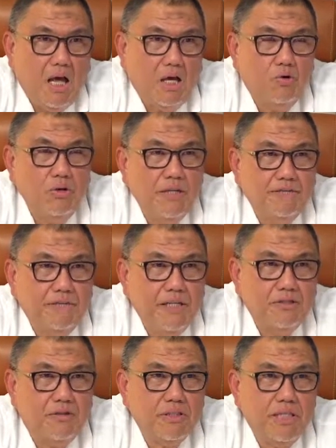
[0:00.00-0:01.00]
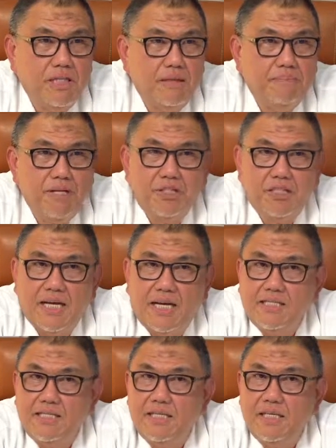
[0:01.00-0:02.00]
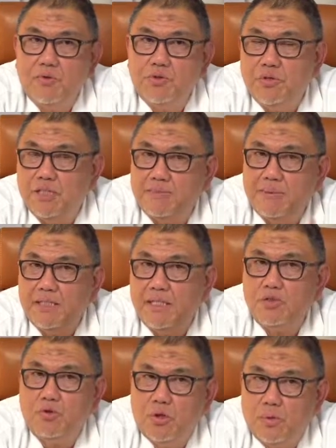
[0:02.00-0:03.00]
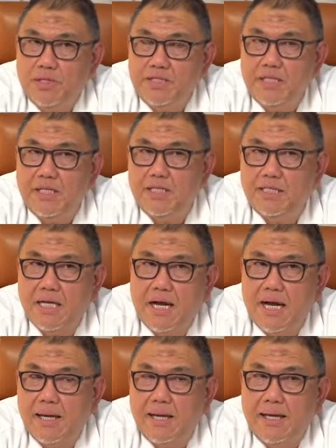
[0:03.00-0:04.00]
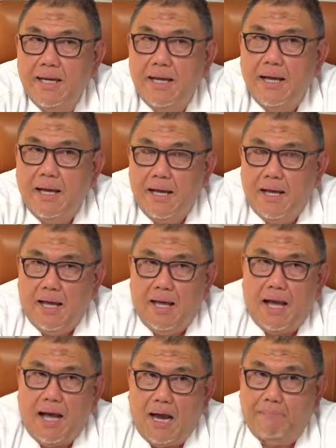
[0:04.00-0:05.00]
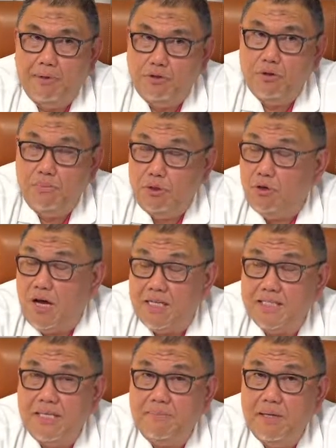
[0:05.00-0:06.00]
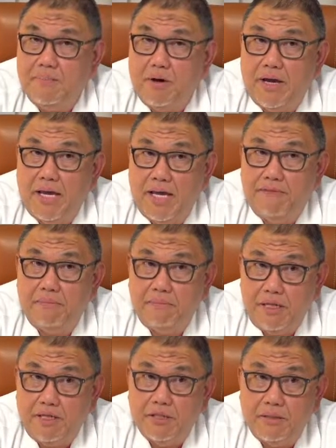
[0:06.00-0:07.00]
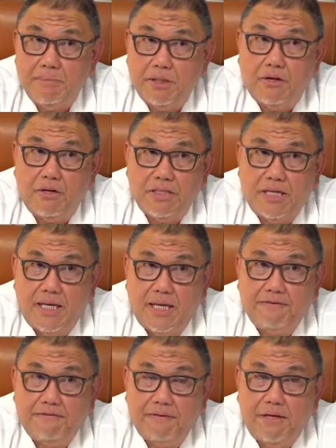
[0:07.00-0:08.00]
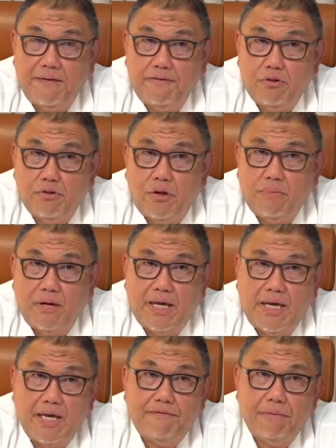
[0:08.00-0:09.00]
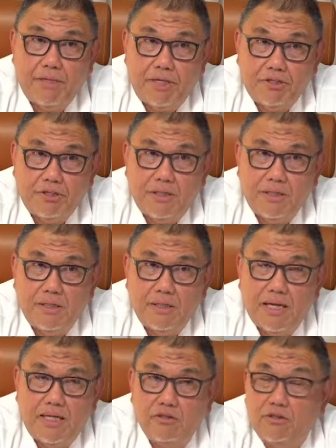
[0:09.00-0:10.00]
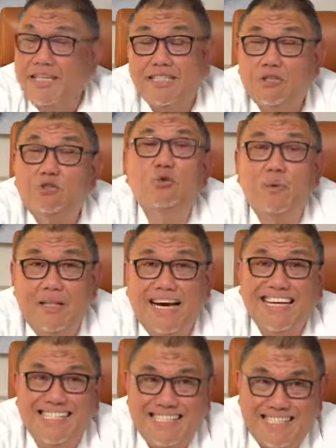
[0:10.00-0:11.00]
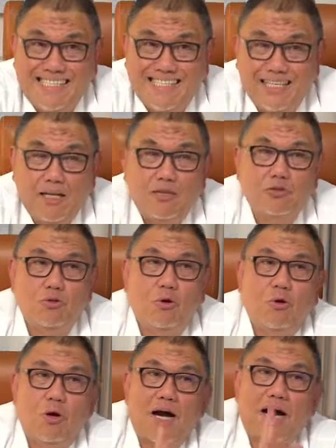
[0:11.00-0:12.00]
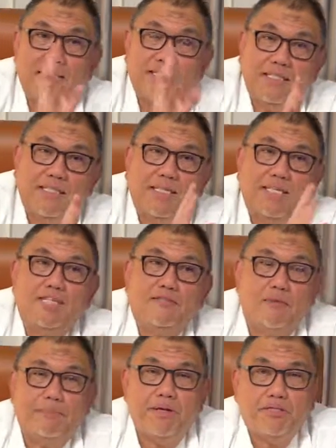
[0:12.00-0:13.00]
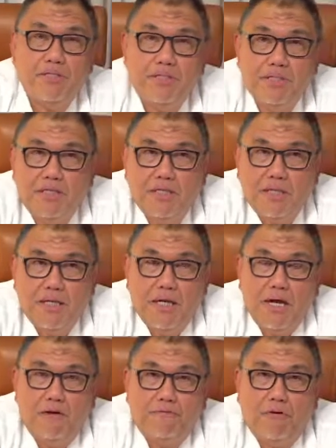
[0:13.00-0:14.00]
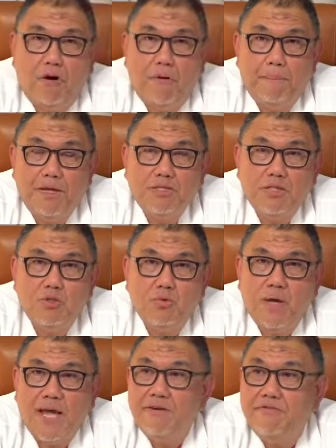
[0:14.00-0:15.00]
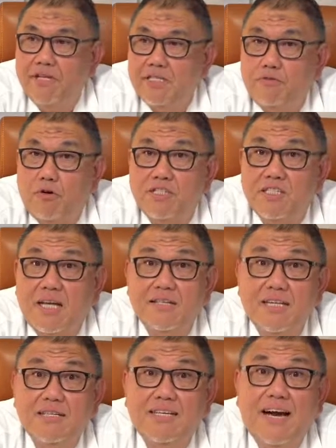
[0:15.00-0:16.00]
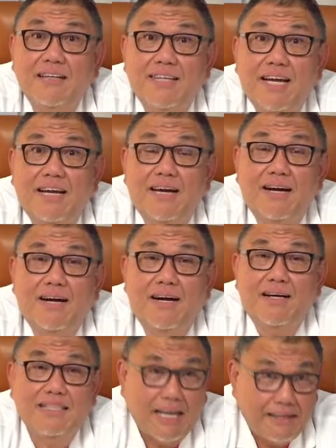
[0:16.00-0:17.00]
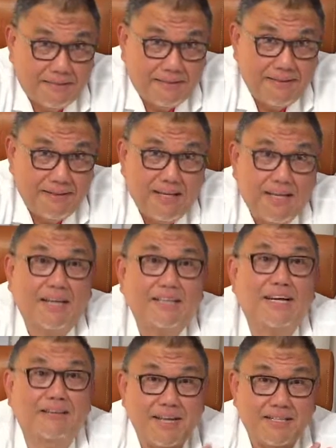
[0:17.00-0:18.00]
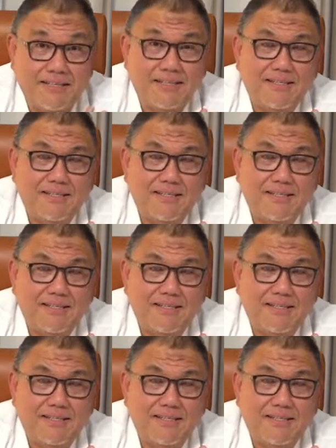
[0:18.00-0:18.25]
Good evening, doctor. Ablation, ICD, which one is better? So the question is, I presume you're not asking me about AF ablation, because AF, if you talk about AF ablation, it's got nothing to do with the ICD. So ICD is for patients with at risk for sudden cardiac death, cardiac arrest.